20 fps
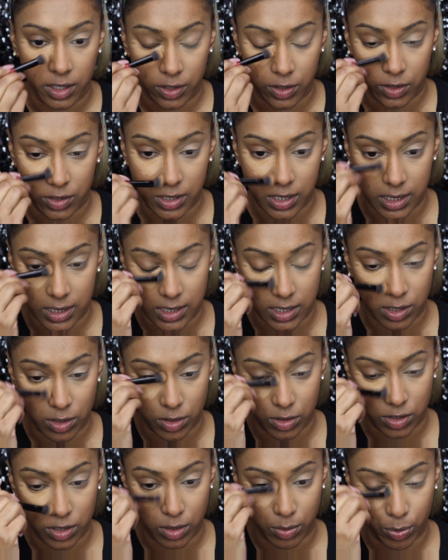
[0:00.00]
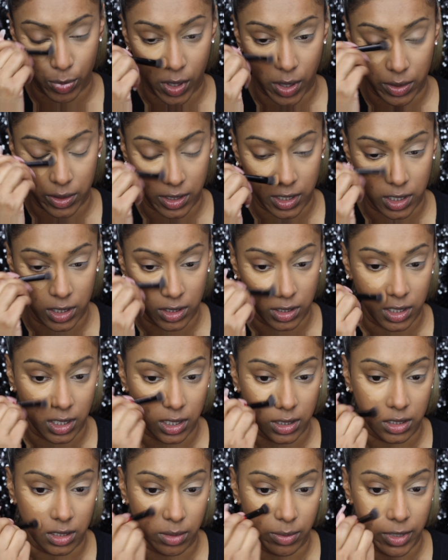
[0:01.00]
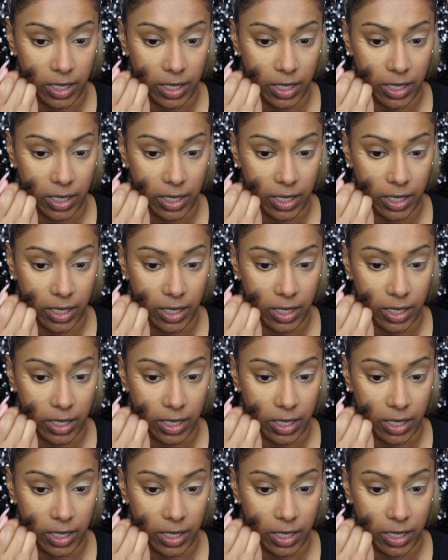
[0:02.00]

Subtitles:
your concealer is probably going to look a little